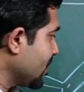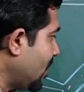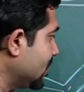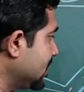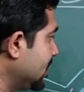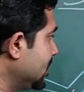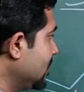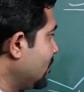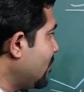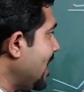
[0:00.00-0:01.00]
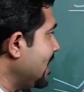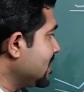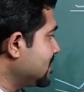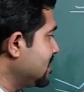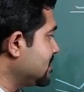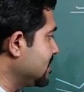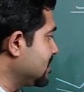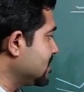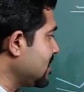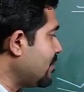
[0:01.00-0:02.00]
On the y-axis,
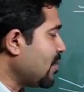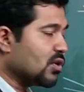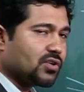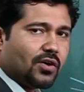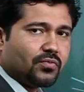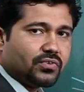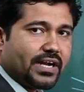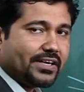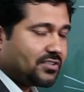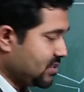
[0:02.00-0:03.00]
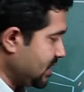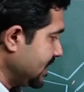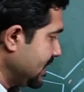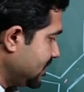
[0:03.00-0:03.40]
this is the amount of nitrogen.